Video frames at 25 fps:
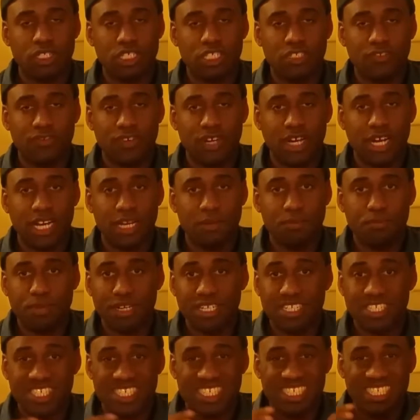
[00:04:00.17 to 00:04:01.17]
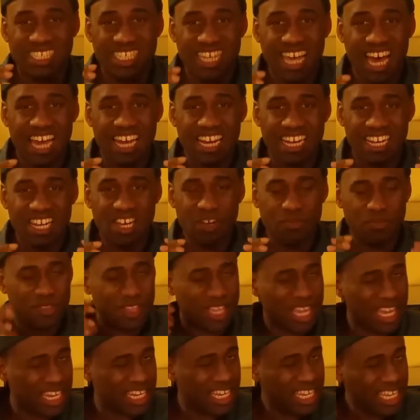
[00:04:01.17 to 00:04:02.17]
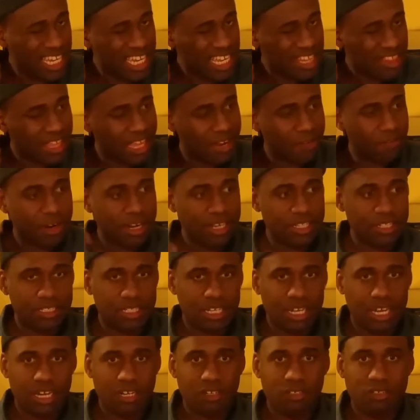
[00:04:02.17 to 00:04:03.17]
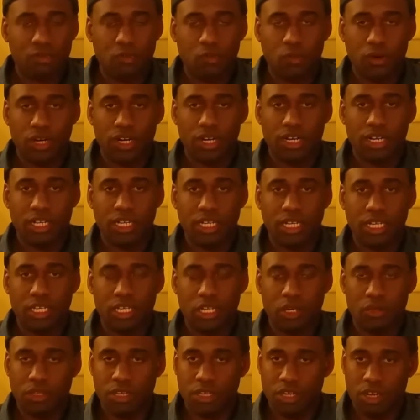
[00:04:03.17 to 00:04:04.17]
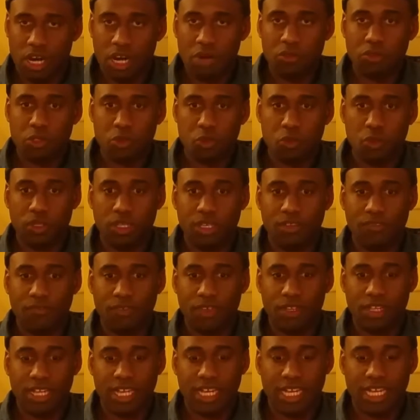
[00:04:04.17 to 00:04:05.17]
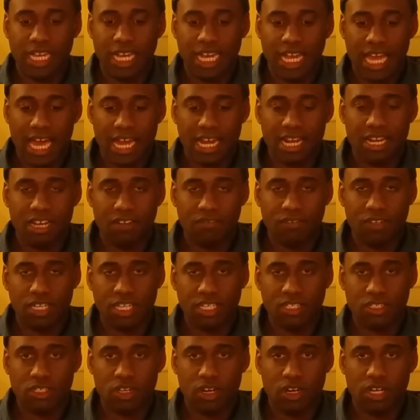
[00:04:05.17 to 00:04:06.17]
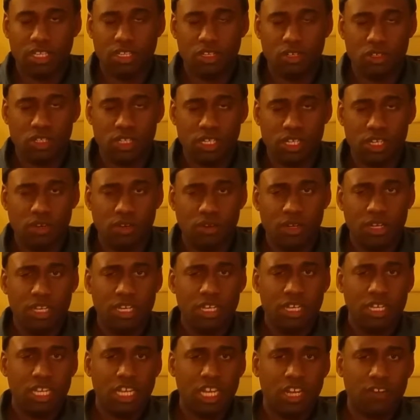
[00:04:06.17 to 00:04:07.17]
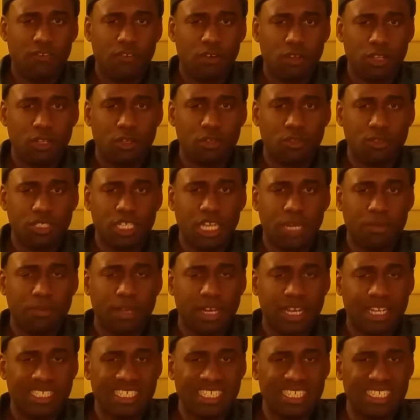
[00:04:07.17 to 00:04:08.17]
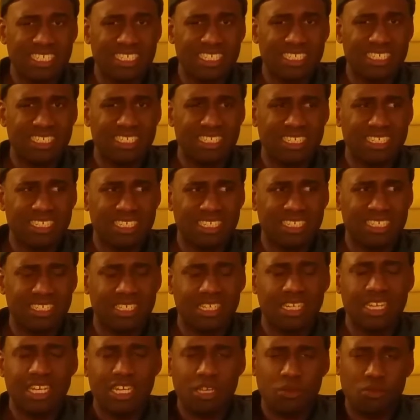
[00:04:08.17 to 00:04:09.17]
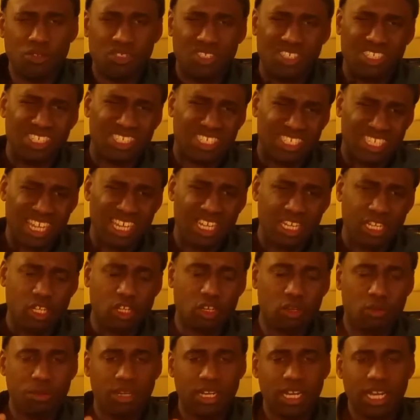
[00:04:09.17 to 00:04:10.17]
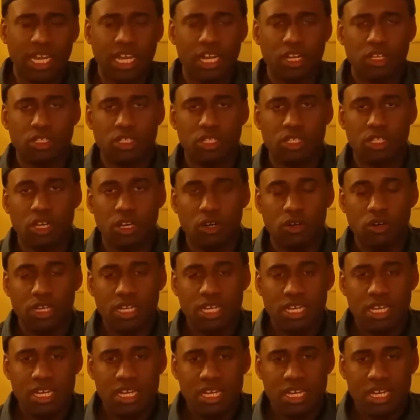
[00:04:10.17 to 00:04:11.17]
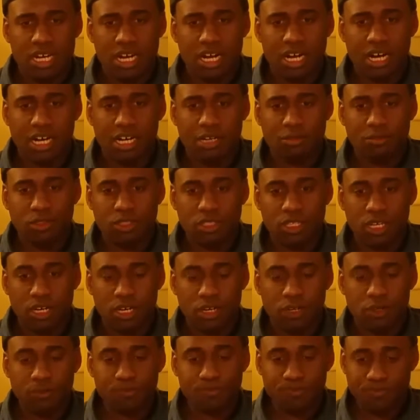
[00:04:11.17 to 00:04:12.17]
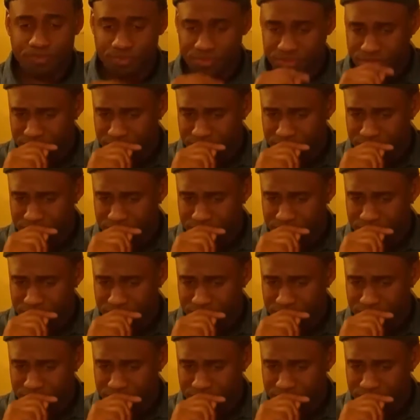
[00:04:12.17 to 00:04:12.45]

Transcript: just fine, but just not enough, not that right sound where, you know, the car was really feeling like it had enough to get started. Usually you hear for a little skip like a and it was just a little bit of hair slow. So